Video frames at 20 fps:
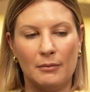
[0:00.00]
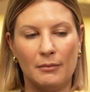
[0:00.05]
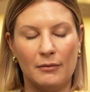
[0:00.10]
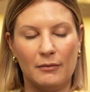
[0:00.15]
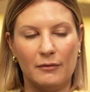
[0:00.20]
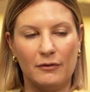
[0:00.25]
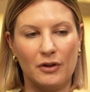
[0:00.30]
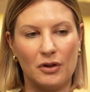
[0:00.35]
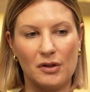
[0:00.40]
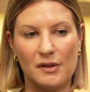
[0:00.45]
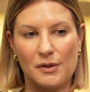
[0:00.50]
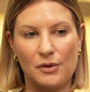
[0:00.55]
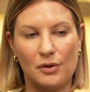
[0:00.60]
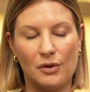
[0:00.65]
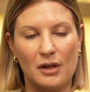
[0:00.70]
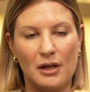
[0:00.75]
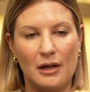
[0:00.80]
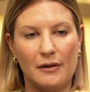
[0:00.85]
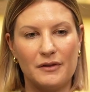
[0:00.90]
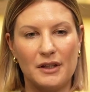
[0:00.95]
very soon
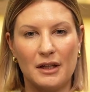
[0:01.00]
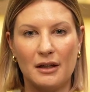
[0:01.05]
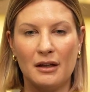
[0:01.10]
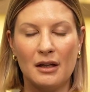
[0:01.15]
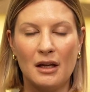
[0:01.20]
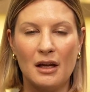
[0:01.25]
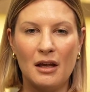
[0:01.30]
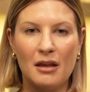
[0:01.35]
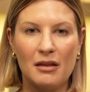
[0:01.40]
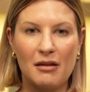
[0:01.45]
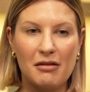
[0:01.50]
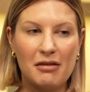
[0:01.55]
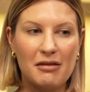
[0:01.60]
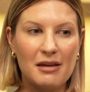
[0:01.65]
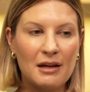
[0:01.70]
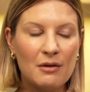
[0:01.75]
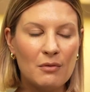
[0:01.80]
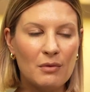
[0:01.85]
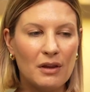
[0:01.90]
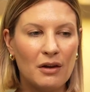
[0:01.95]
after. The
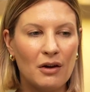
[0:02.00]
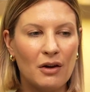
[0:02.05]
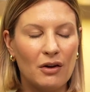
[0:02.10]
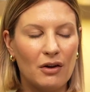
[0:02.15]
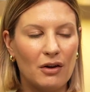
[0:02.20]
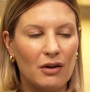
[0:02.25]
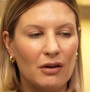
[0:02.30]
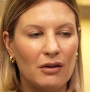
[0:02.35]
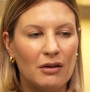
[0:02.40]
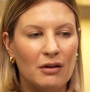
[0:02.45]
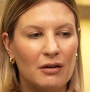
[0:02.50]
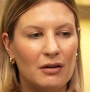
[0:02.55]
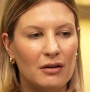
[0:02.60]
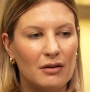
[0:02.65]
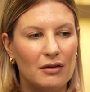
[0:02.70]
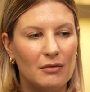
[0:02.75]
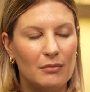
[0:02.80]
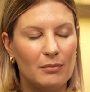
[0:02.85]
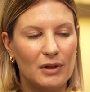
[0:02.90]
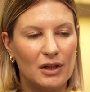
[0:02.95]
thing with her,
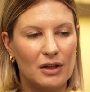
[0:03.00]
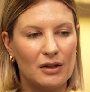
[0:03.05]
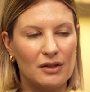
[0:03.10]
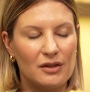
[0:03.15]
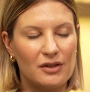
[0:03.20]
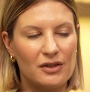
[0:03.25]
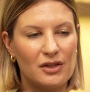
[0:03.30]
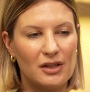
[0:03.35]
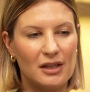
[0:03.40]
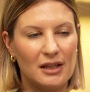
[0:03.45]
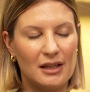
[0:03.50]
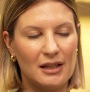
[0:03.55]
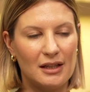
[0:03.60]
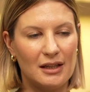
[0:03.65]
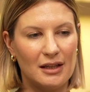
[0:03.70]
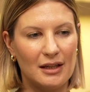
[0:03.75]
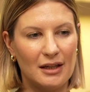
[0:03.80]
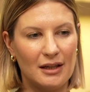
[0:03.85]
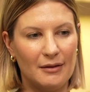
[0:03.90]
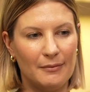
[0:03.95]
because
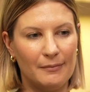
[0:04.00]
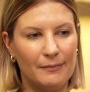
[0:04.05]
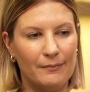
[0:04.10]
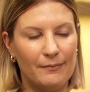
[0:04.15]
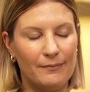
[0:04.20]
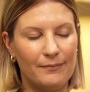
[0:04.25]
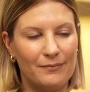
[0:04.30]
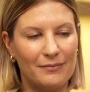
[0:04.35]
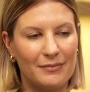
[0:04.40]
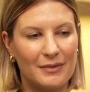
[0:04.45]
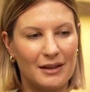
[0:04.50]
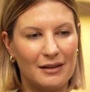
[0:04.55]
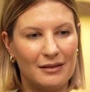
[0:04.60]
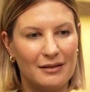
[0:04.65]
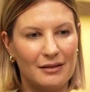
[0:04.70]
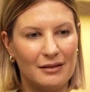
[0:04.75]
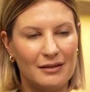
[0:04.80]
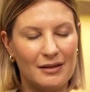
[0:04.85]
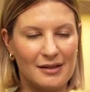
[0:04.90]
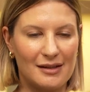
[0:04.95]
she
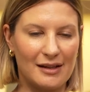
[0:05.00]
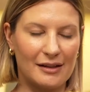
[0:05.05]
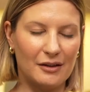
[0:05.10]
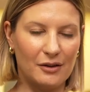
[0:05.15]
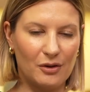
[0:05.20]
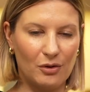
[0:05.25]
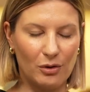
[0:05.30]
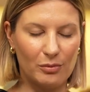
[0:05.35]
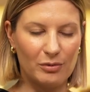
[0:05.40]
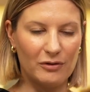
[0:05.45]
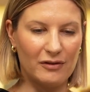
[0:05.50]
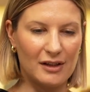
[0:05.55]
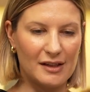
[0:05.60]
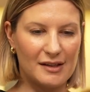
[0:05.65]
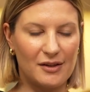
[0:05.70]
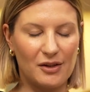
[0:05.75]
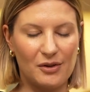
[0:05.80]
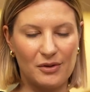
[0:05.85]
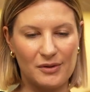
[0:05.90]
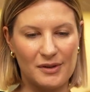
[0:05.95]
there's like a group of us
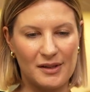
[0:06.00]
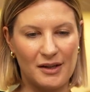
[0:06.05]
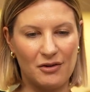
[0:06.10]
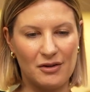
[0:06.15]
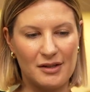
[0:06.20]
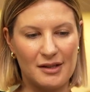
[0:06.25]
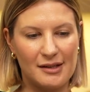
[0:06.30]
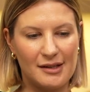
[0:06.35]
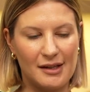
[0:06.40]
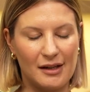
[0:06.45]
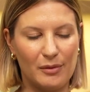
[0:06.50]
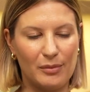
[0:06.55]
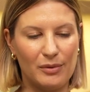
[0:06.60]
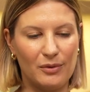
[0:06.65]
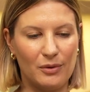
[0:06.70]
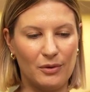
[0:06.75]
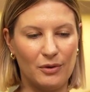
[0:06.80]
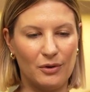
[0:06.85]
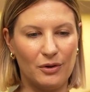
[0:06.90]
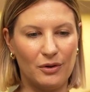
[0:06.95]
girls here in
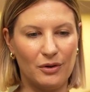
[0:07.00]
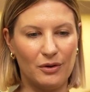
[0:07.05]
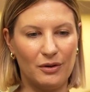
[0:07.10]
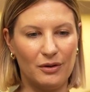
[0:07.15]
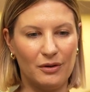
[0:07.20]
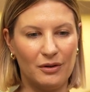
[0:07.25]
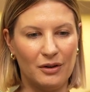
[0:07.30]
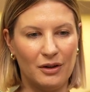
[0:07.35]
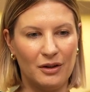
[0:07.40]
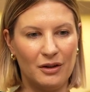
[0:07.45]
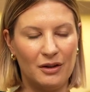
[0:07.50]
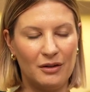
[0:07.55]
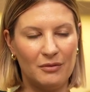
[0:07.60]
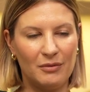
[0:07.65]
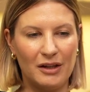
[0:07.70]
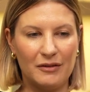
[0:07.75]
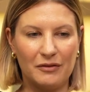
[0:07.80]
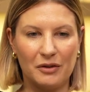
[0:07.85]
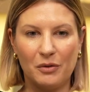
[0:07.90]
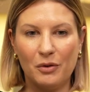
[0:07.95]
Singapore who...
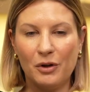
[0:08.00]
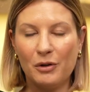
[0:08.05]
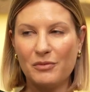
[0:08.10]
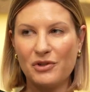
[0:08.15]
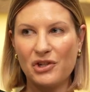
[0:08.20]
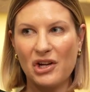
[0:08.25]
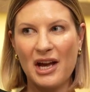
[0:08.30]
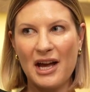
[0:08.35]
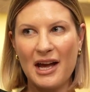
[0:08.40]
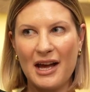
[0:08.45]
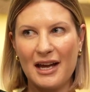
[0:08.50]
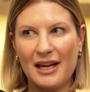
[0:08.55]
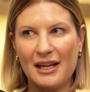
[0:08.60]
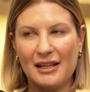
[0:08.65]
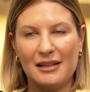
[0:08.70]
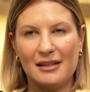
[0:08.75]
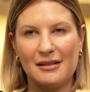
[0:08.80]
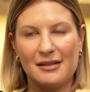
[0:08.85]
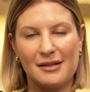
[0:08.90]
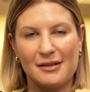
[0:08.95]
We have a group chat,
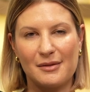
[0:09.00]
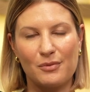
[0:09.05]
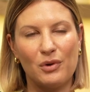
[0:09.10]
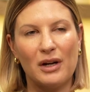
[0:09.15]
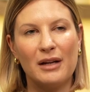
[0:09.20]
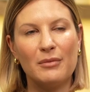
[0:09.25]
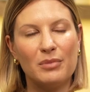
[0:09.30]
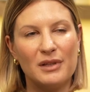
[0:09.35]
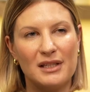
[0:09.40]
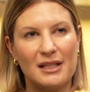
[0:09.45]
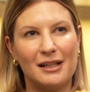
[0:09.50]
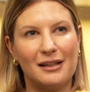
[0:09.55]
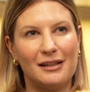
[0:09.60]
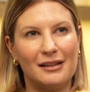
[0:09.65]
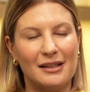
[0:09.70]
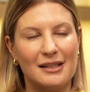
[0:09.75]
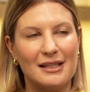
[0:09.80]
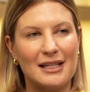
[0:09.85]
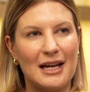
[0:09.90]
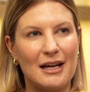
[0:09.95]
and there's this one
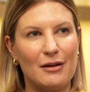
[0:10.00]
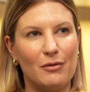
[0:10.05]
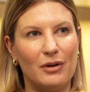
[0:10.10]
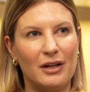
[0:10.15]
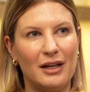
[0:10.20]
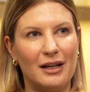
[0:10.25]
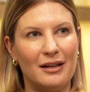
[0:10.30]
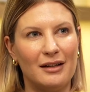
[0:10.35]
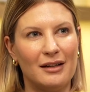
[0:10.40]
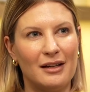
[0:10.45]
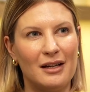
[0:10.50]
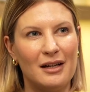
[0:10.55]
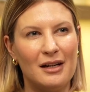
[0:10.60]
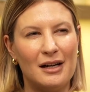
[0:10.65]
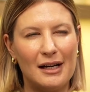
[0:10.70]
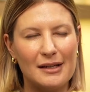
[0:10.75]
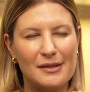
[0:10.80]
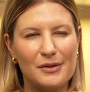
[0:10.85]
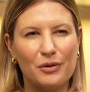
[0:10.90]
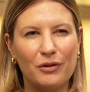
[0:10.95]
particular day where
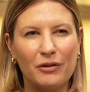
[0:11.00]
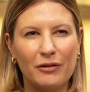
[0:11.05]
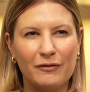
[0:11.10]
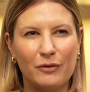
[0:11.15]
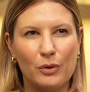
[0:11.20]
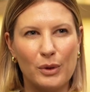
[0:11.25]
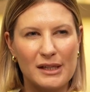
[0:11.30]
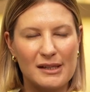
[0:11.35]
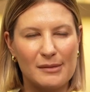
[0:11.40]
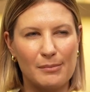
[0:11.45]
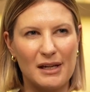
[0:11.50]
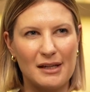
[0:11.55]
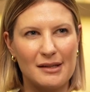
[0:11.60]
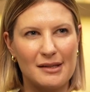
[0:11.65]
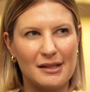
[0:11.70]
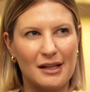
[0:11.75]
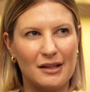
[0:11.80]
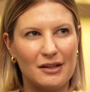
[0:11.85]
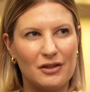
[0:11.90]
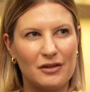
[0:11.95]
I saw a voice
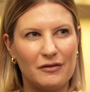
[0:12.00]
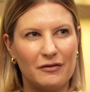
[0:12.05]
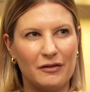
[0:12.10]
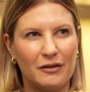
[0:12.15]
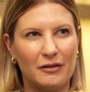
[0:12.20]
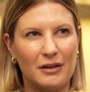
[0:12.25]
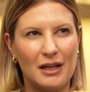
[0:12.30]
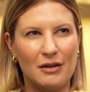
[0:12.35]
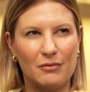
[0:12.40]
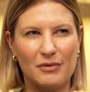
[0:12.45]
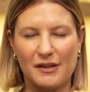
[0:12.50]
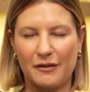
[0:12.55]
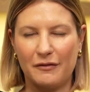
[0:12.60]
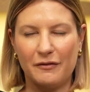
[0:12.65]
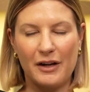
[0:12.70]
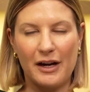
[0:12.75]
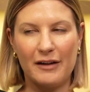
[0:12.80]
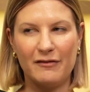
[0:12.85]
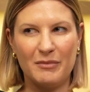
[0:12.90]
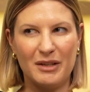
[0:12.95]
message and it was a
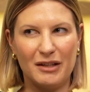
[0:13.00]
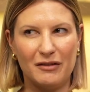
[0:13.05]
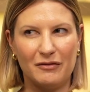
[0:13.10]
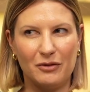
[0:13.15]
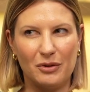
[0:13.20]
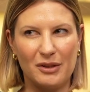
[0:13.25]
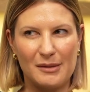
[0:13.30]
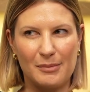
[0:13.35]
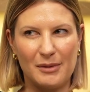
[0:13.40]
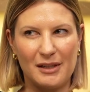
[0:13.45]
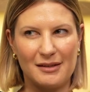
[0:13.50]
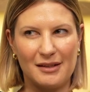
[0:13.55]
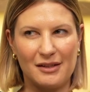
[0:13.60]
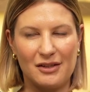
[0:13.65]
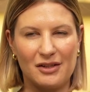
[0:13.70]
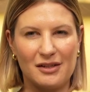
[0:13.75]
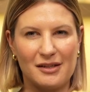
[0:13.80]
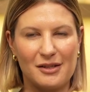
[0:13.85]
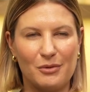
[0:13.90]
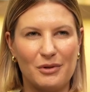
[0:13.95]
5-minute voice message.
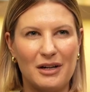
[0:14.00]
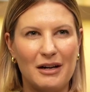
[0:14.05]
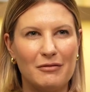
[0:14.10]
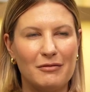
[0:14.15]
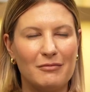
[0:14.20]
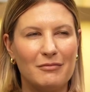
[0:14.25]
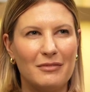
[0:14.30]
And so I